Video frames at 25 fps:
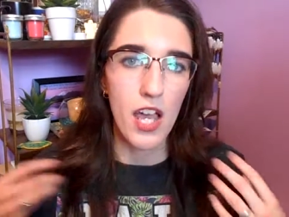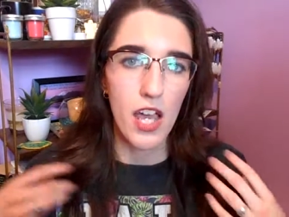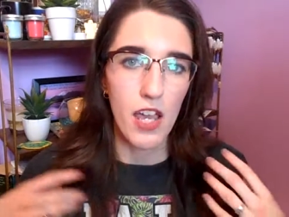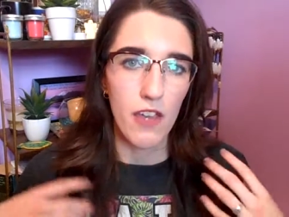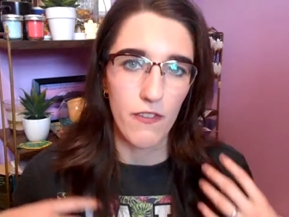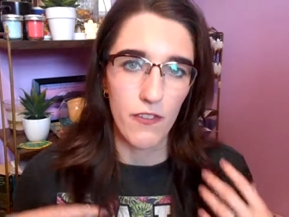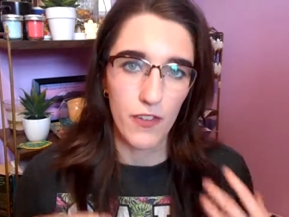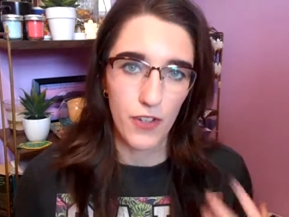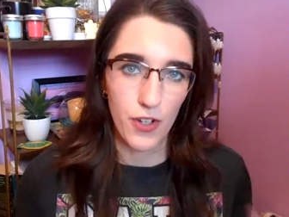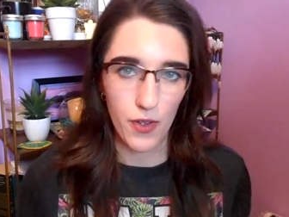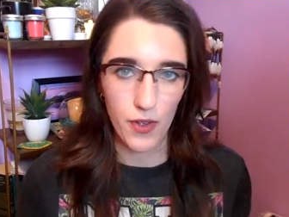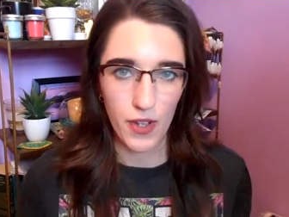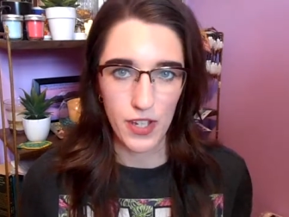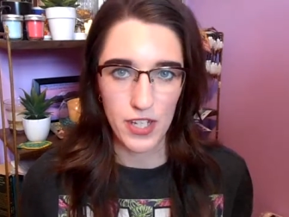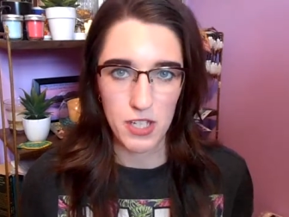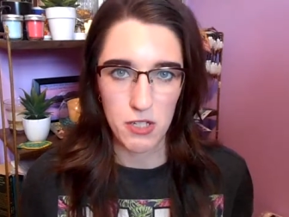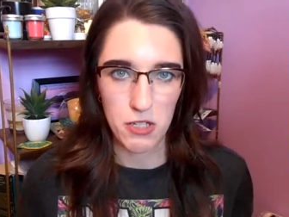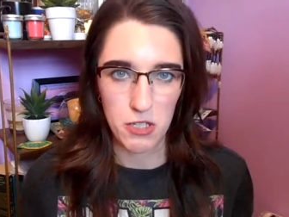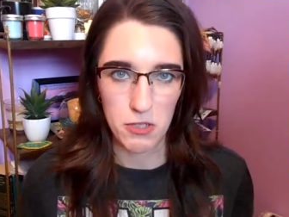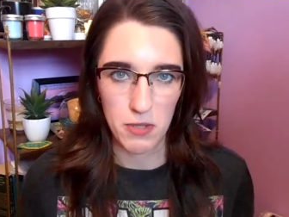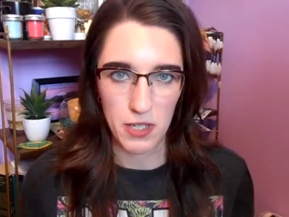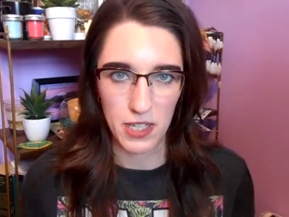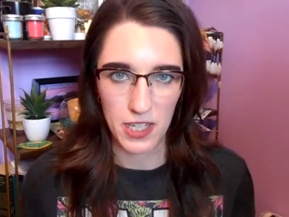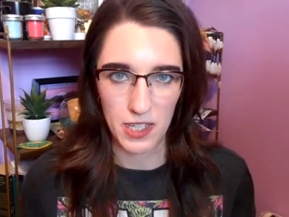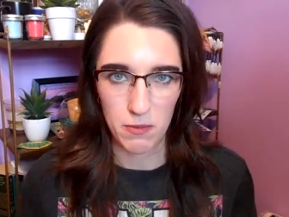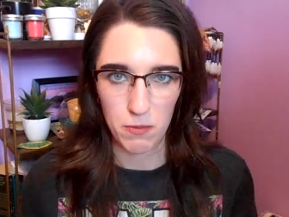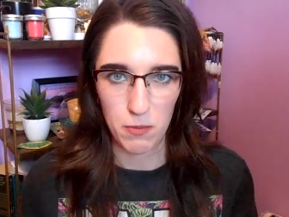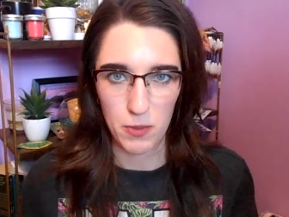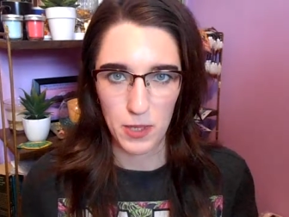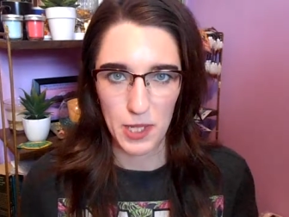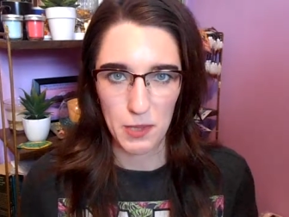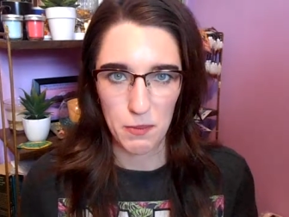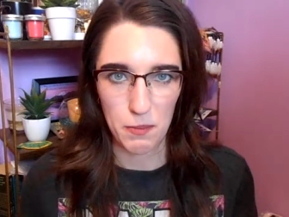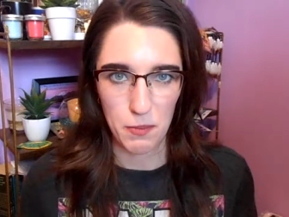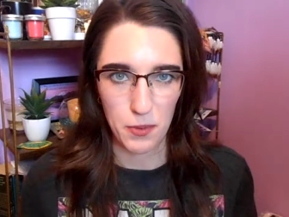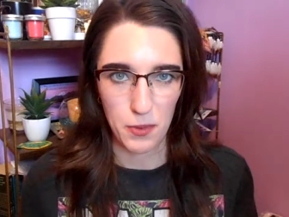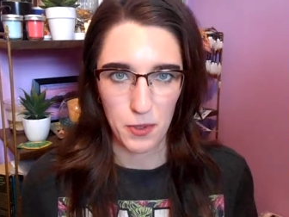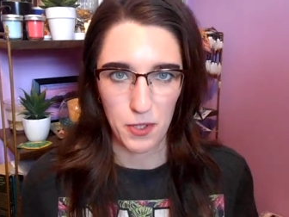if you don't like to use makeup
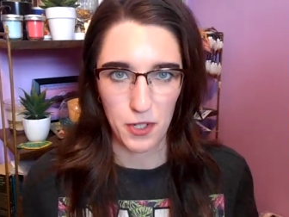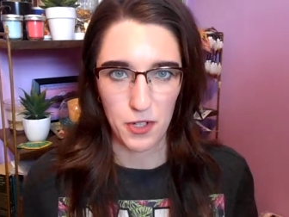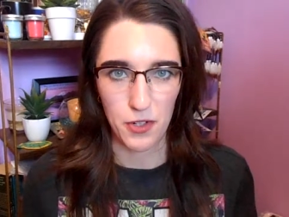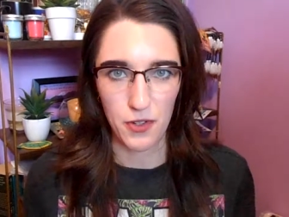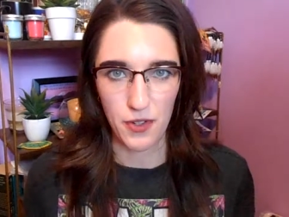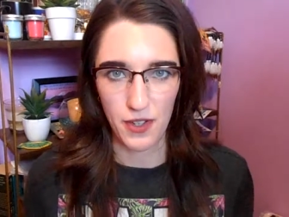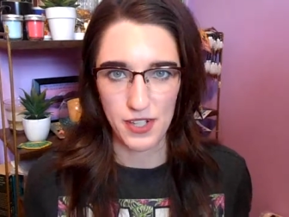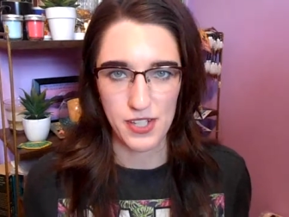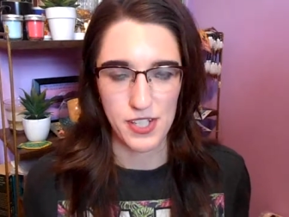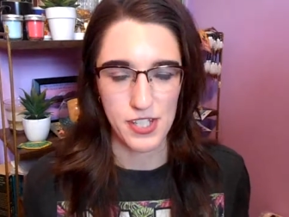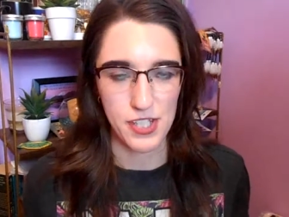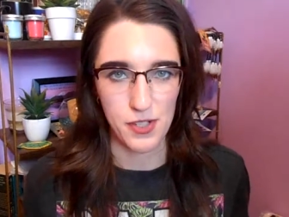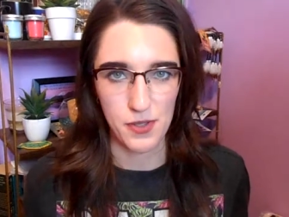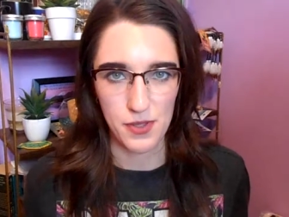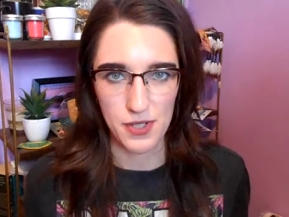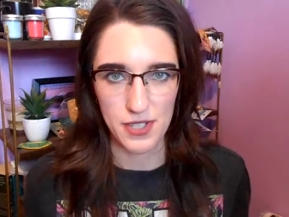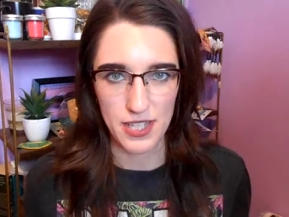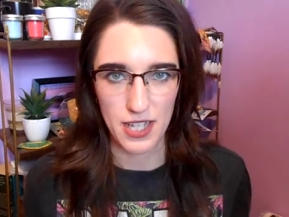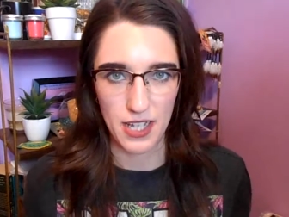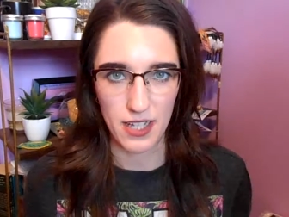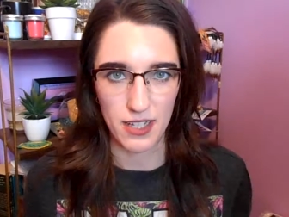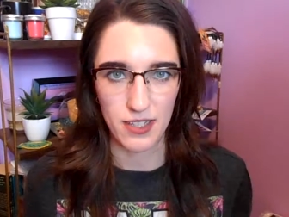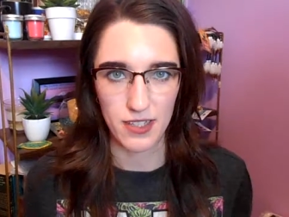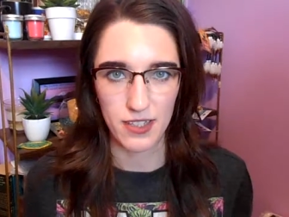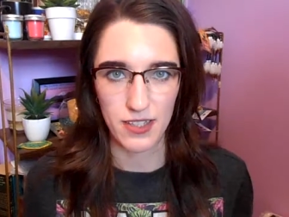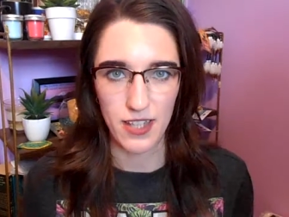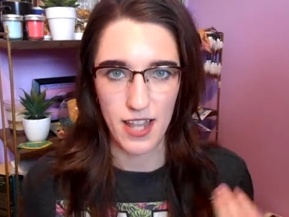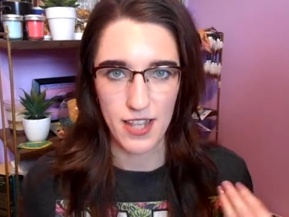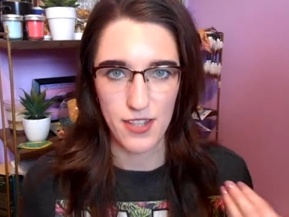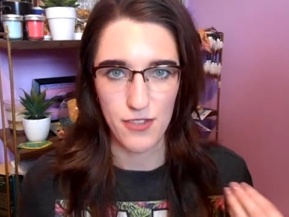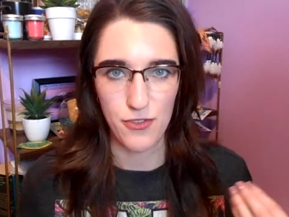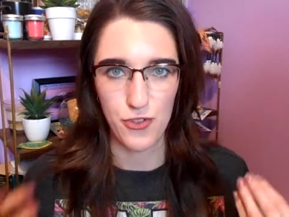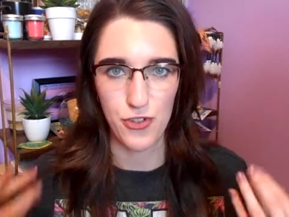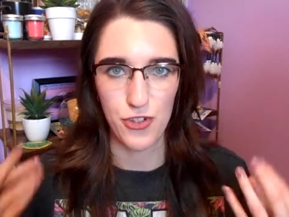wipe or you don't like to do a second cleanse,